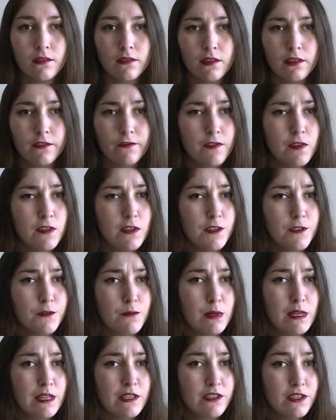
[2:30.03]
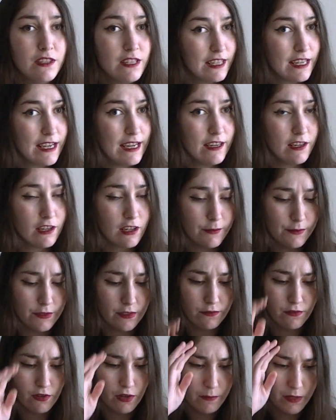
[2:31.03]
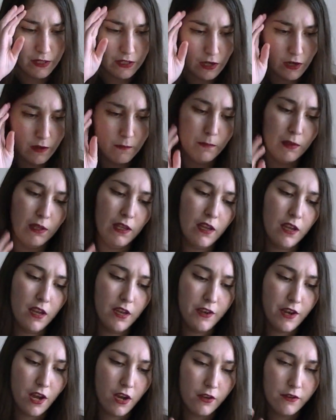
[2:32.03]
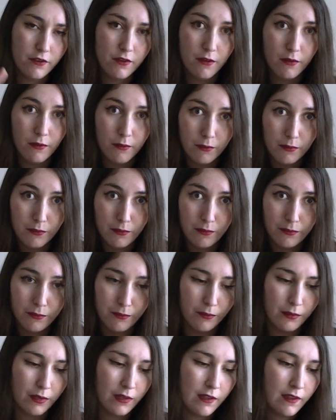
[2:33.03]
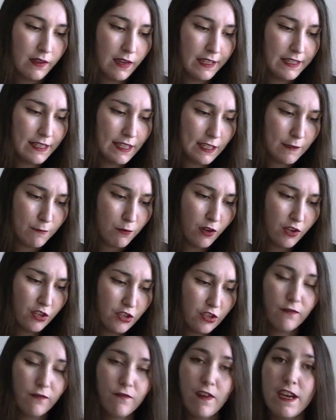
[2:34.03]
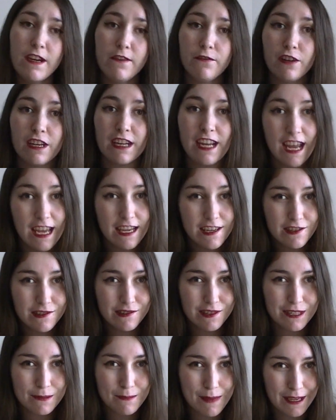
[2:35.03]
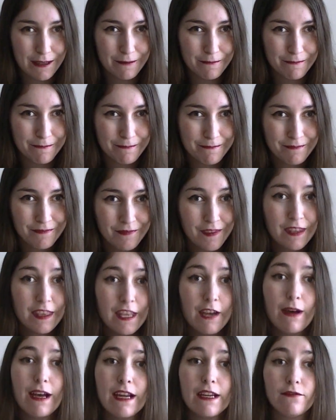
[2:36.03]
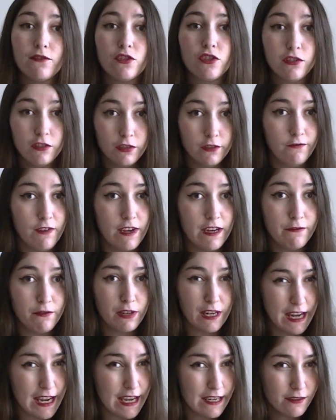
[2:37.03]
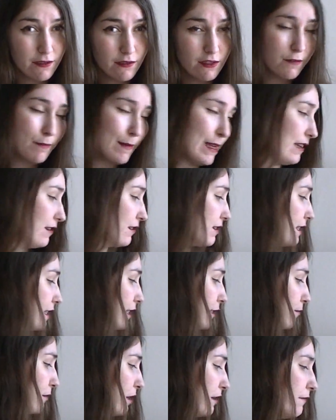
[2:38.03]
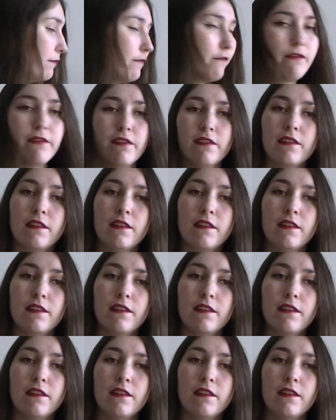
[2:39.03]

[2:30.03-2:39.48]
The third question again comes from a Tumblr anon. And it is, what is your favourite candle smell? Now I have two favourite candle smells this month.